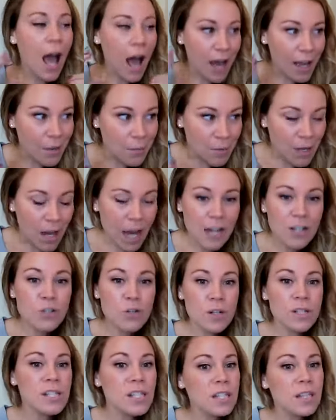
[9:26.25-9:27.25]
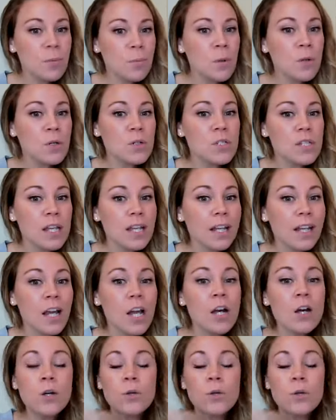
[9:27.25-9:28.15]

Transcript: I am not trusting the person